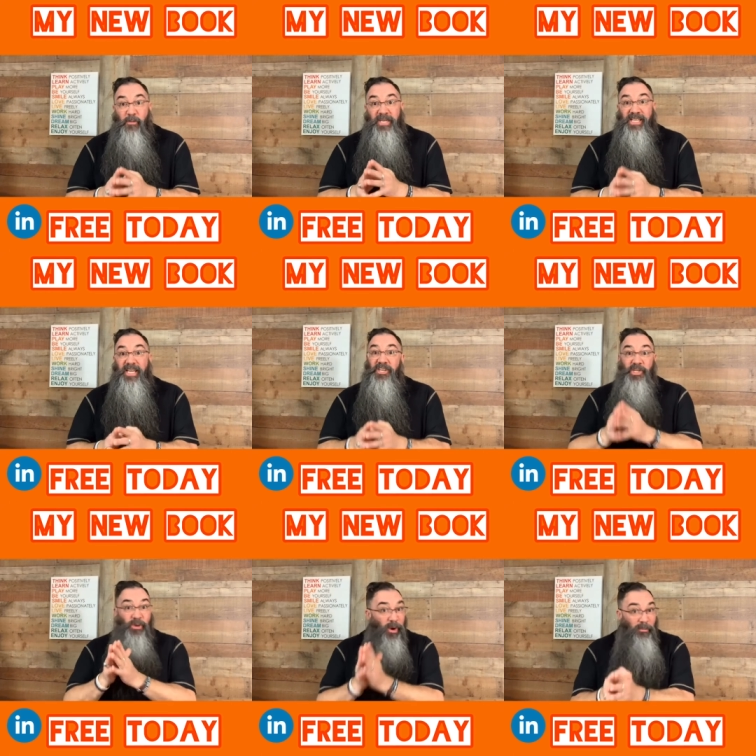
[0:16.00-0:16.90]
we dig into
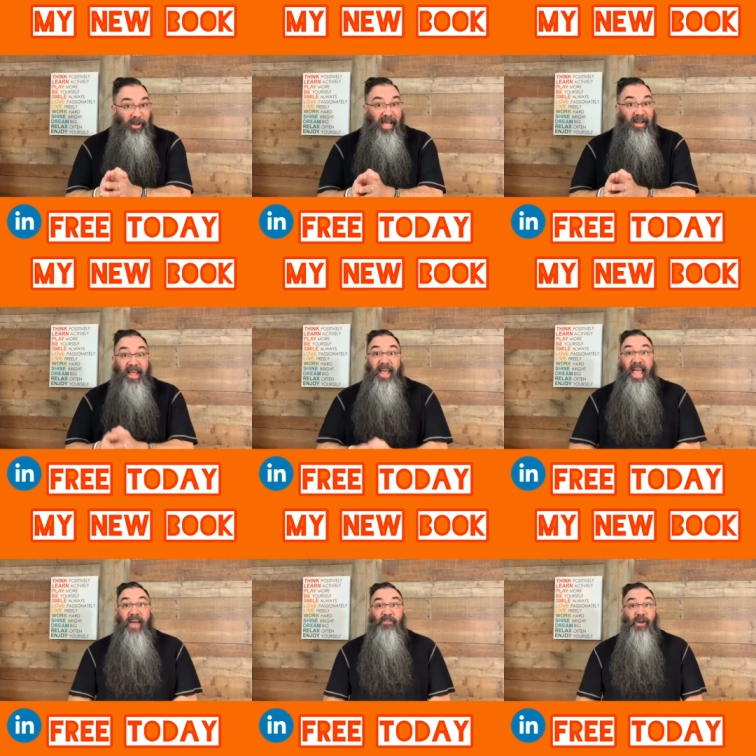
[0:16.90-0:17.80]
your plan
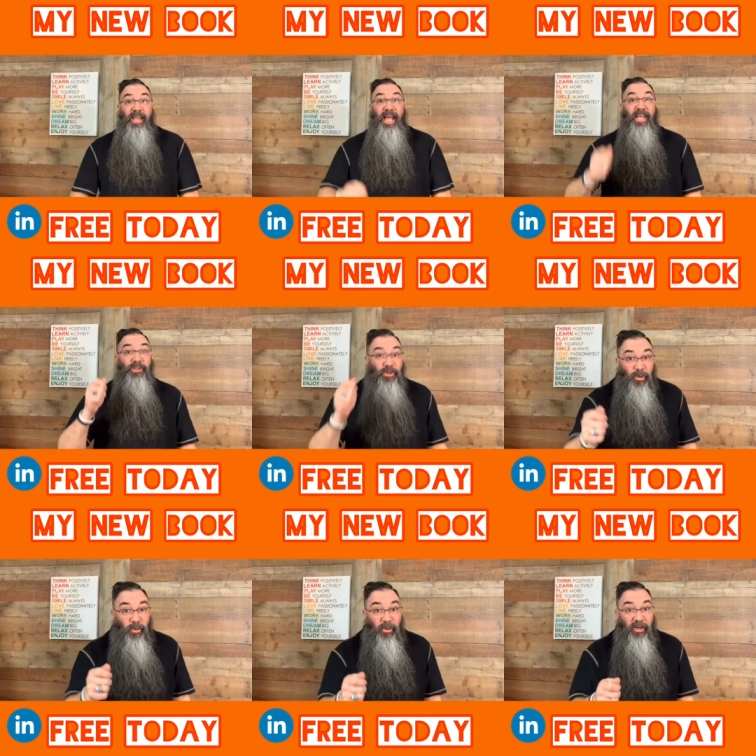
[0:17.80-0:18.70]
after I guide
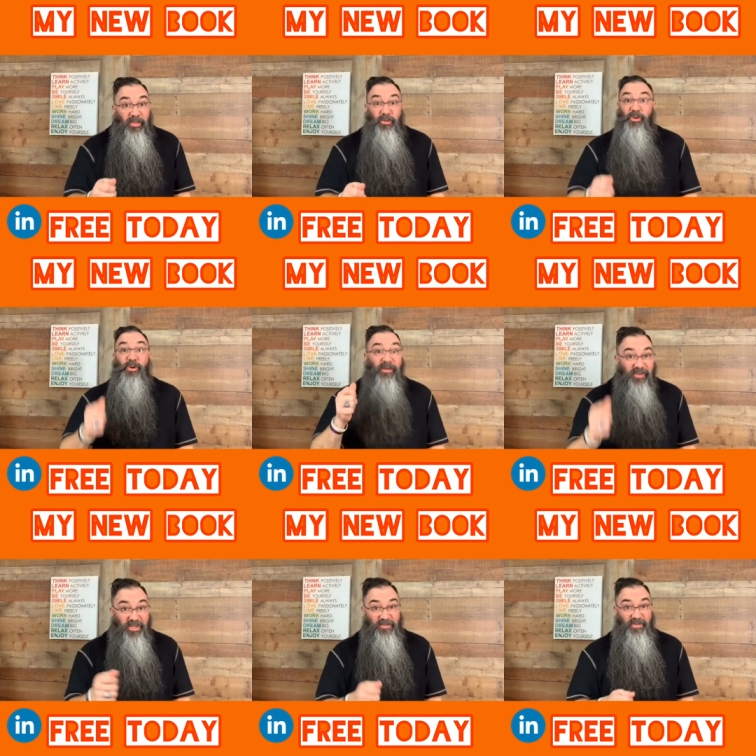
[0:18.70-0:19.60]
you through your
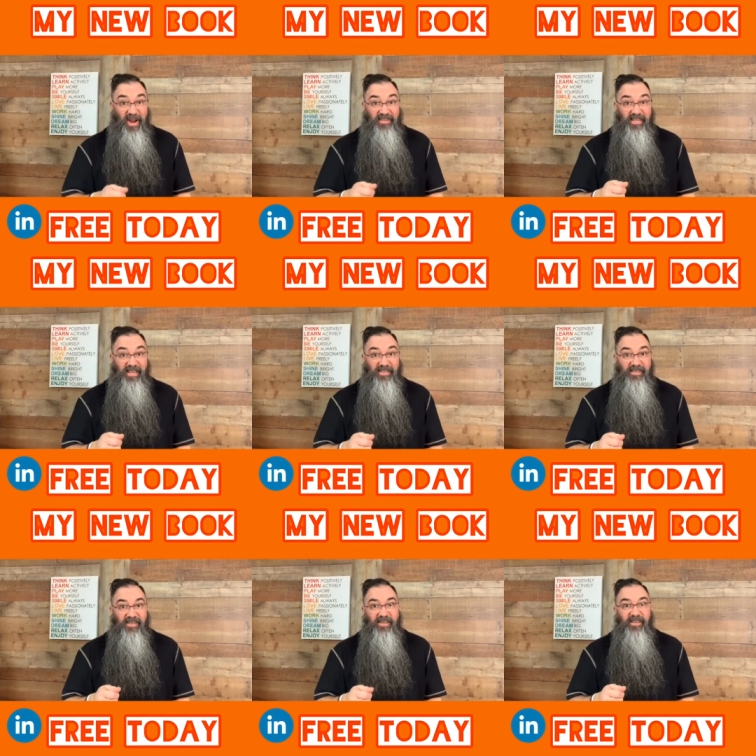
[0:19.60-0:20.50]
vision process,
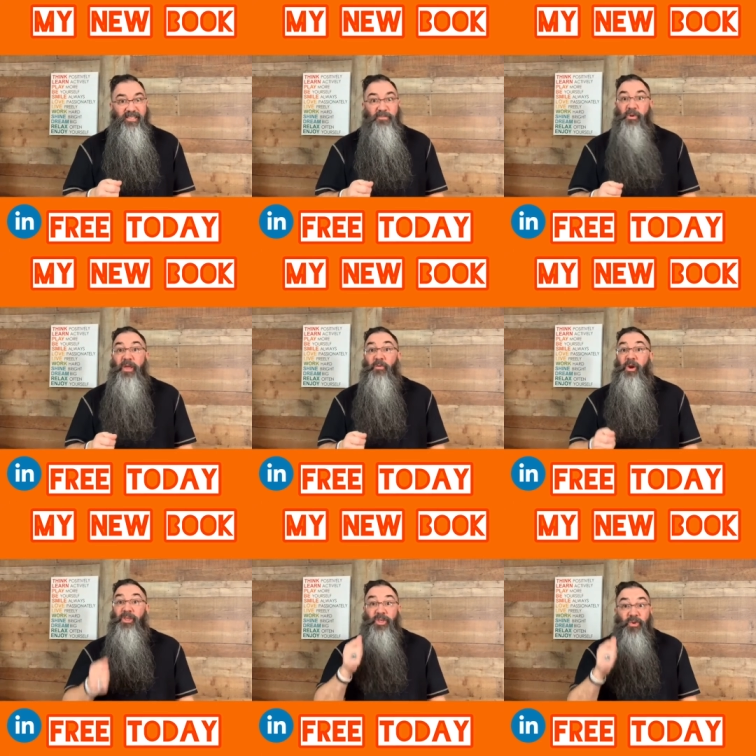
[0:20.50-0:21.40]
the point
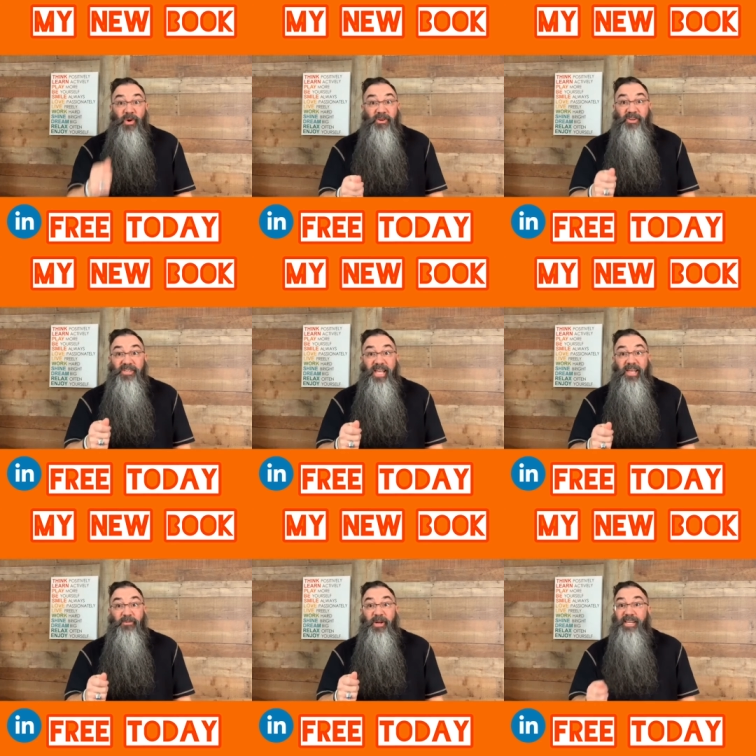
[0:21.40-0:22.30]
where you
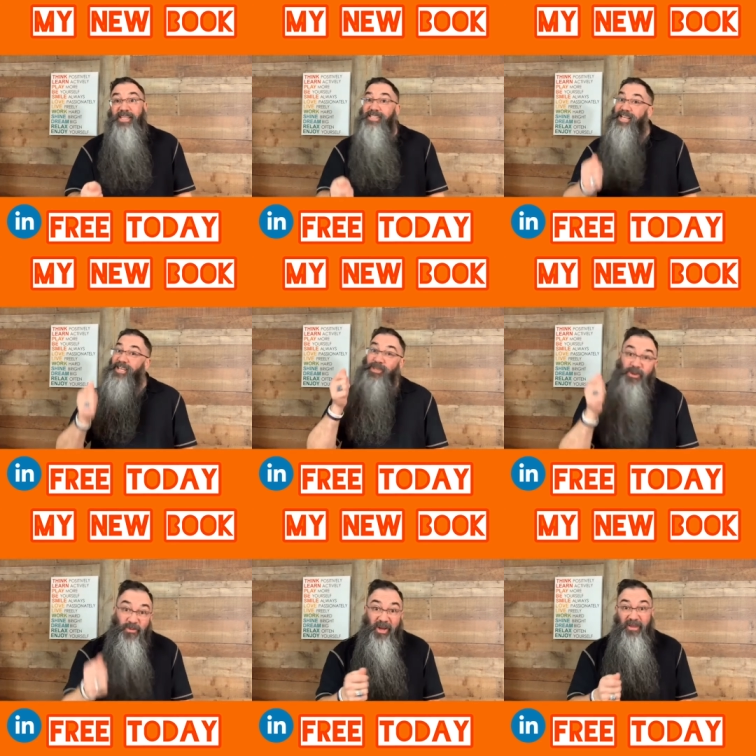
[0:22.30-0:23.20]
understand what it is that you
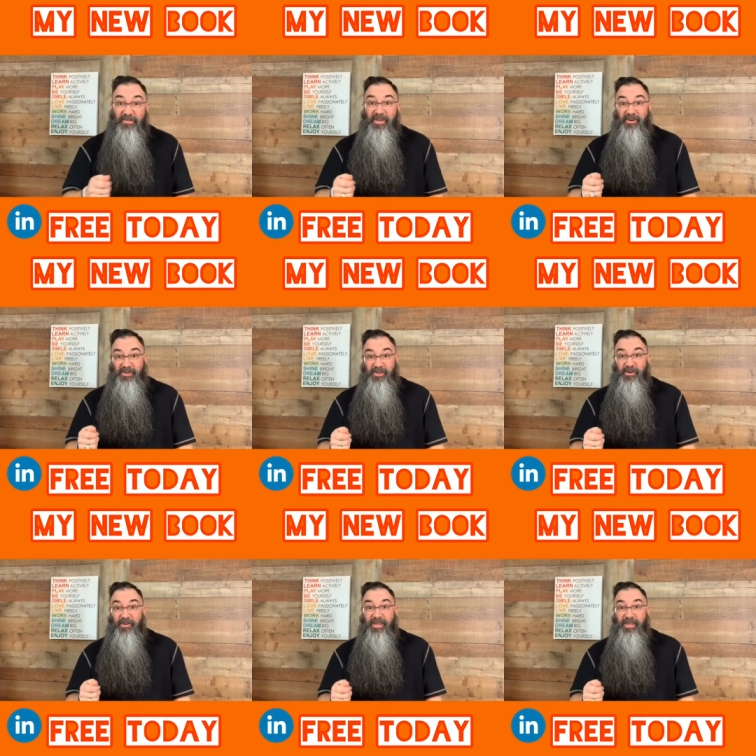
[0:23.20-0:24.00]
want to be or do,